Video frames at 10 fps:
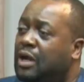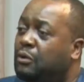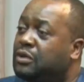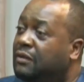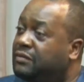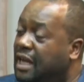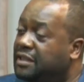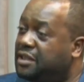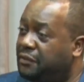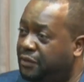I would have
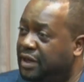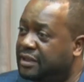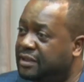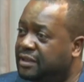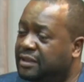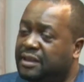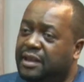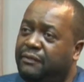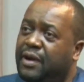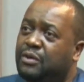done different,
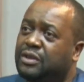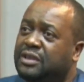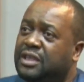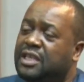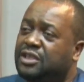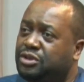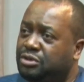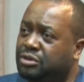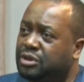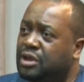if I was in his
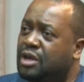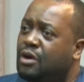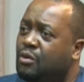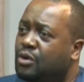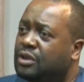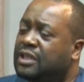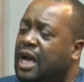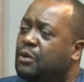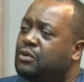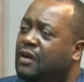shoes, was
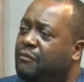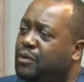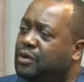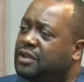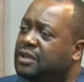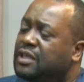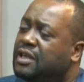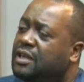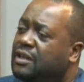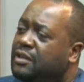I would have put
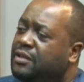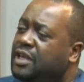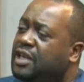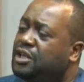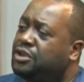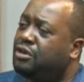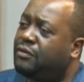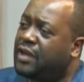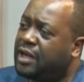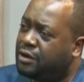the issue
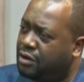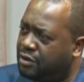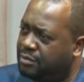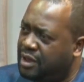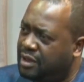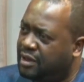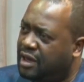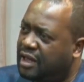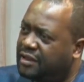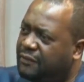of the economy
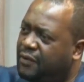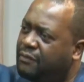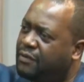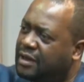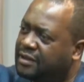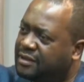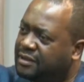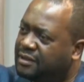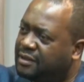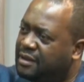at the forefront.
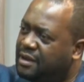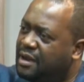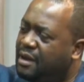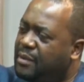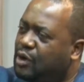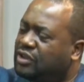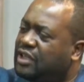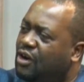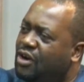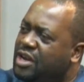Because
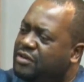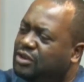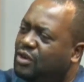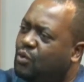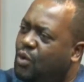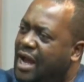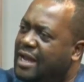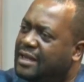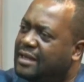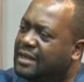the only reason
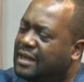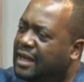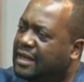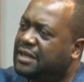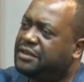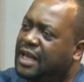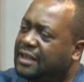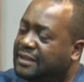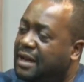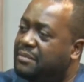why a country
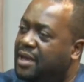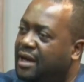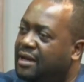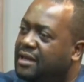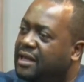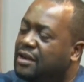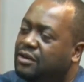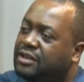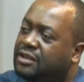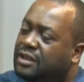like Zambia
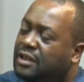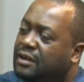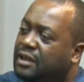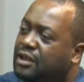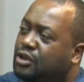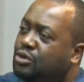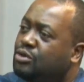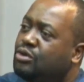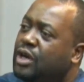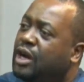cannot
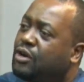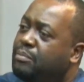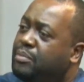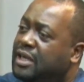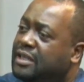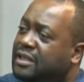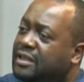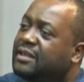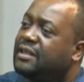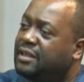do a
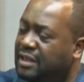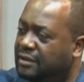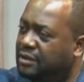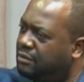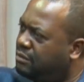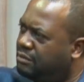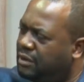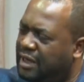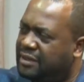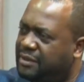complete... Yeah,
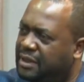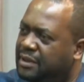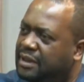wait. Yeah.